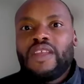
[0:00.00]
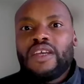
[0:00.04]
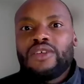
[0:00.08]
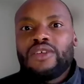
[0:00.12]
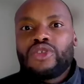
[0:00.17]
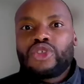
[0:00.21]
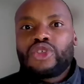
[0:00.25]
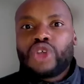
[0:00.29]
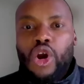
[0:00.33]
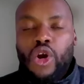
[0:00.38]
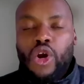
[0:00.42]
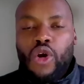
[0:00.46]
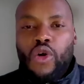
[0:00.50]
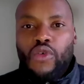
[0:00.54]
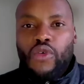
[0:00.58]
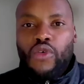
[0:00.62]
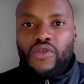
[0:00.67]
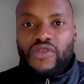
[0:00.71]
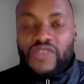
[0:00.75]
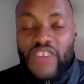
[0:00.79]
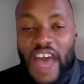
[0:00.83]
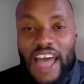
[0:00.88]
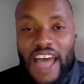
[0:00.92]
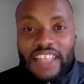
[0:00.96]

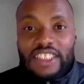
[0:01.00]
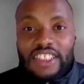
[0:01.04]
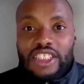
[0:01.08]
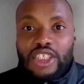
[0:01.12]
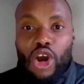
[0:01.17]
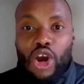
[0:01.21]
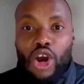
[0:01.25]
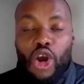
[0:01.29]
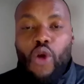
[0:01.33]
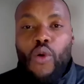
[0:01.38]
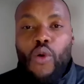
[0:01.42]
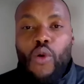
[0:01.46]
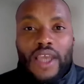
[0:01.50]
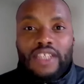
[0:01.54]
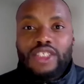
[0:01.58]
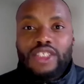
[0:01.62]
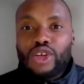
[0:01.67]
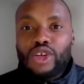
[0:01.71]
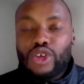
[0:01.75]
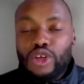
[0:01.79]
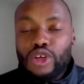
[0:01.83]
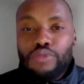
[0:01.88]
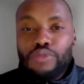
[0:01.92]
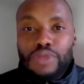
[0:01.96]
So that's always
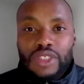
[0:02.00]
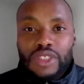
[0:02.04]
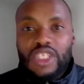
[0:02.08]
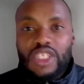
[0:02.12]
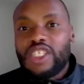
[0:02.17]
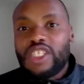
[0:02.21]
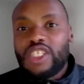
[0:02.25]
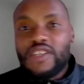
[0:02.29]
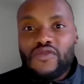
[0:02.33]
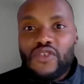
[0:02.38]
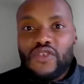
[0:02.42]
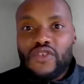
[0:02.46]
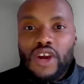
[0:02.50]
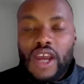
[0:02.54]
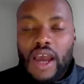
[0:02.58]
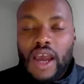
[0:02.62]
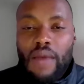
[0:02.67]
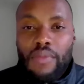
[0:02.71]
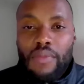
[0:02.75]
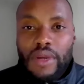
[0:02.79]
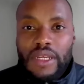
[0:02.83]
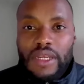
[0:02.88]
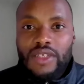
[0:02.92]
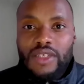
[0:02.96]
a good position for a
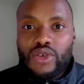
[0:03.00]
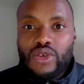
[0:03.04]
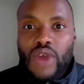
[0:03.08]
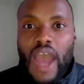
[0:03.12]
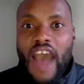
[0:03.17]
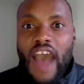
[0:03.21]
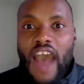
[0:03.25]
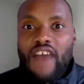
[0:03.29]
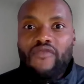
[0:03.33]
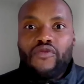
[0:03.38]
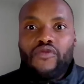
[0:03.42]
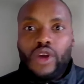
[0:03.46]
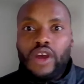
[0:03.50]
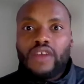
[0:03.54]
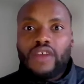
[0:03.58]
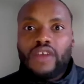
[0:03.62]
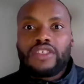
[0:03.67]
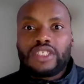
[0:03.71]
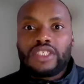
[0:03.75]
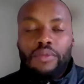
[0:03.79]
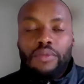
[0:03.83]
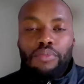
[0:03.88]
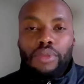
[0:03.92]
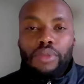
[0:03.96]
company to have where
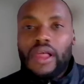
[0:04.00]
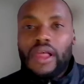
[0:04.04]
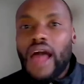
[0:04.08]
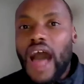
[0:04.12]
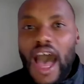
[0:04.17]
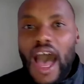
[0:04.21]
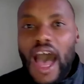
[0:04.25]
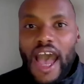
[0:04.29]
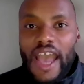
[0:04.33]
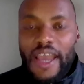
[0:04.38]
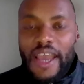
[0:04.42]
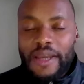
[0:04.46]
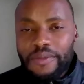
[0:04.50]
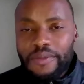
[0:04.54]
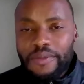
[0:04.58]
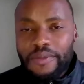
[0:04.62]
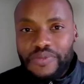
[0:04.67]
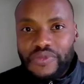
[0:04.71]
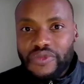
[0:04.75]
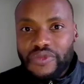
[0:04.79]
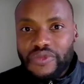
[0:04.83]
supply